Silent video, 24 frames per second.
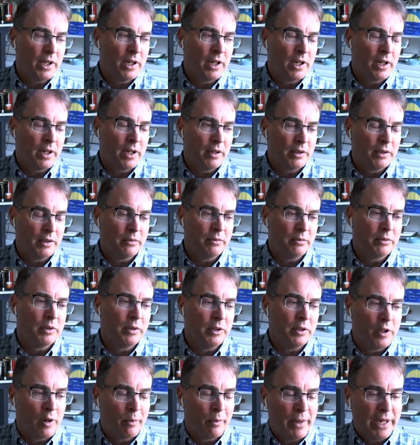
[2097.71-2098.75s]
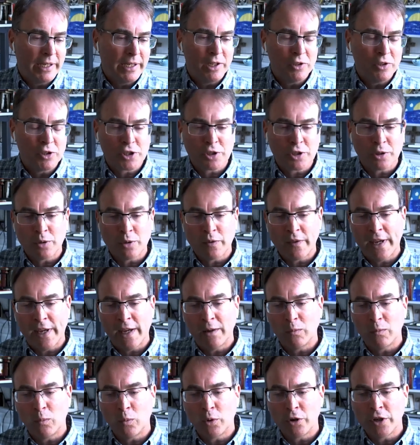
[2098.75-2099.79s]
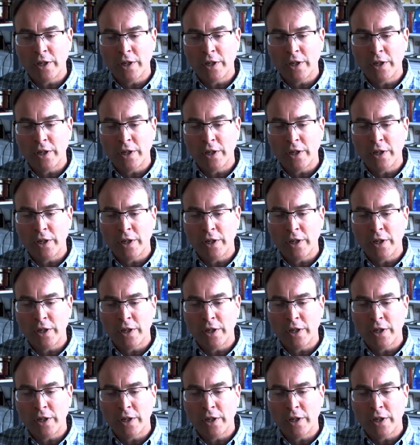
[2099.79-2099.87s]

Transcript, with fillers: uh, you know, making sure that